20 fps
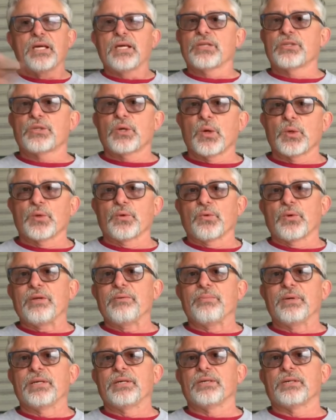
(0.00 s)
total
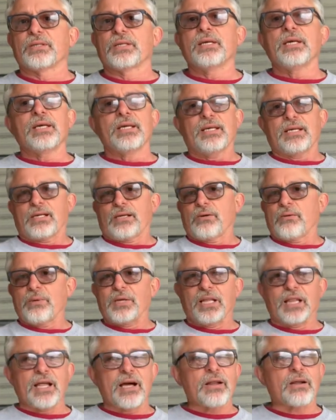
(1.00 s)
rebuild. There's going to be
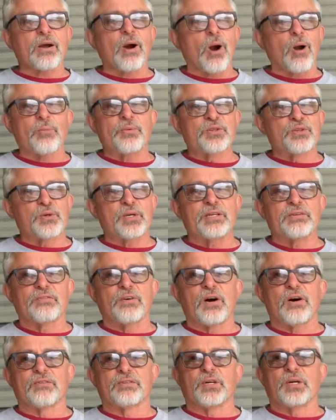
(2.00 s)
a lot of carpentry
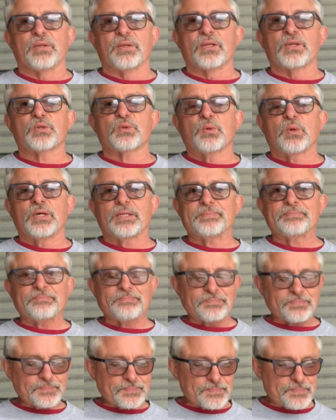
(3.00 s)
involved on this one.
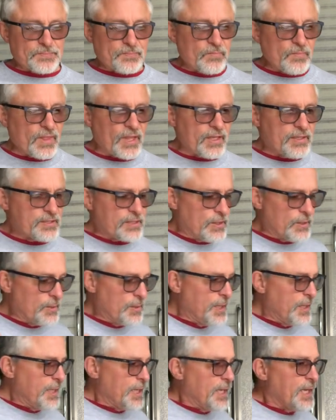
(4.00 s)

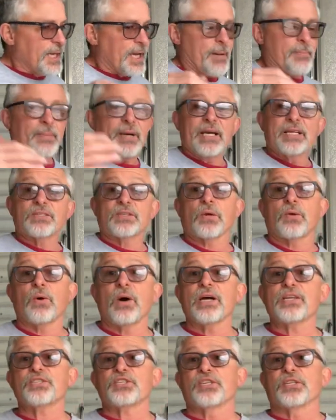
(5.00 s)
So that begs the
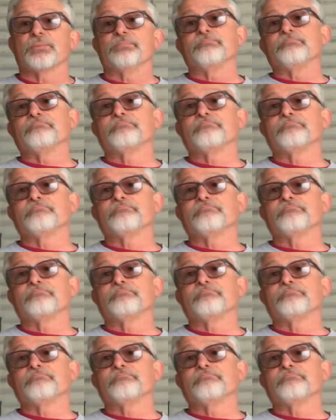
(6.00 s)
question,